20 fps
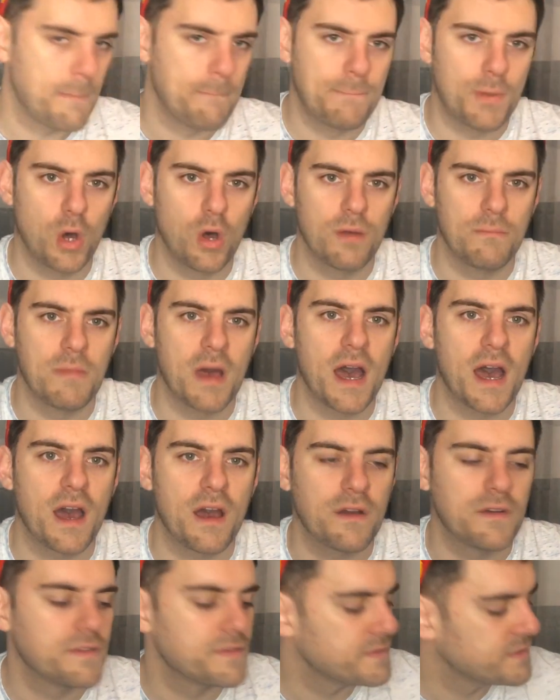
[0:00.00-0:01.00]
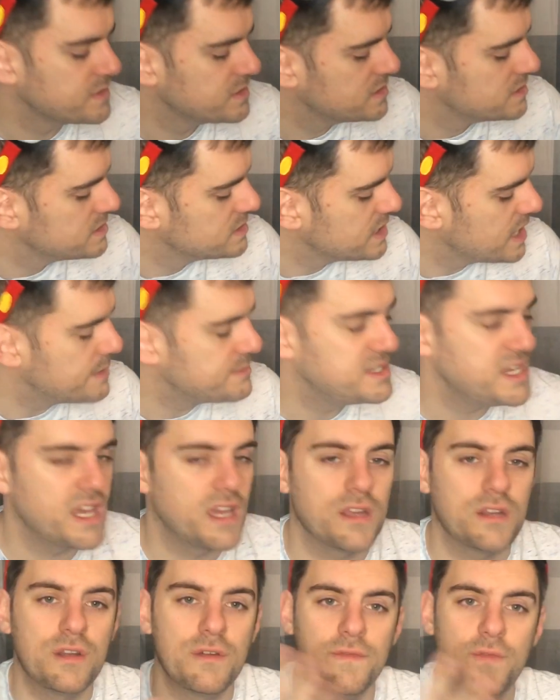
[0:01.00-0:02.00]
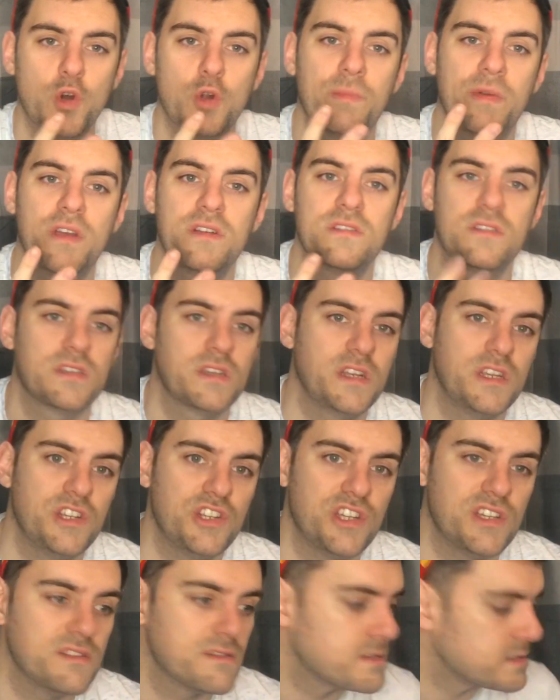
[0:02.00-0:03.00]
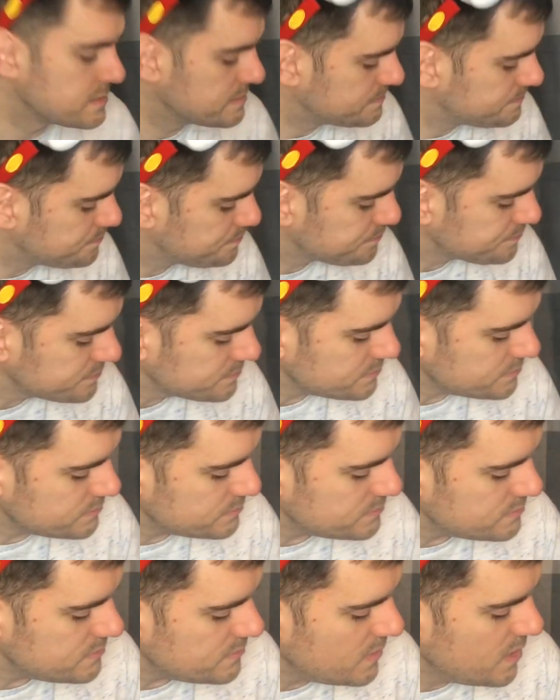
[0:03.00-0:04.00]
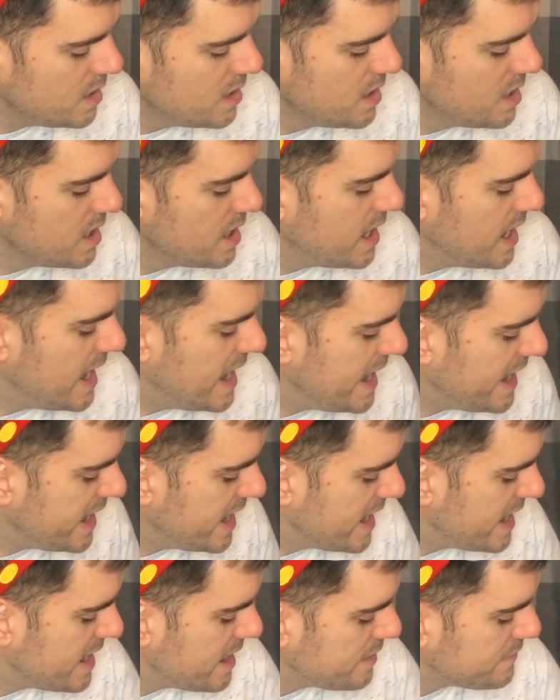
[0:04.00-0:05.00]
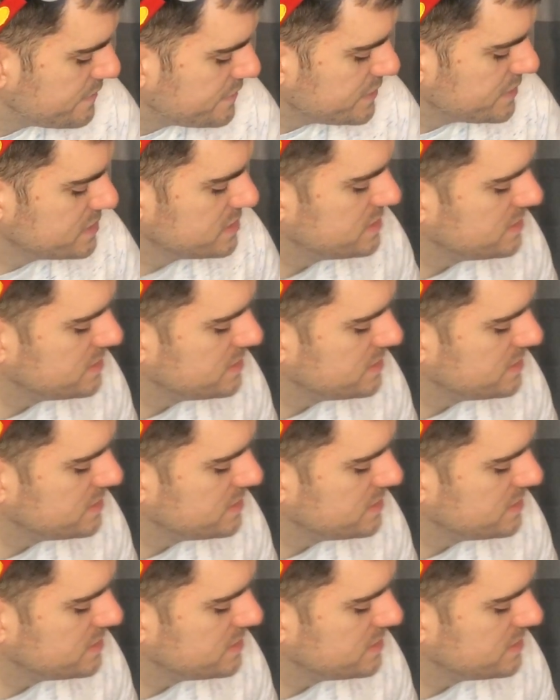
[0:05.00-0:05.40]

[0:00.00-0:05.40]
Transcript: bottom half. I'm taking 4 pairs of skinny jeans. I have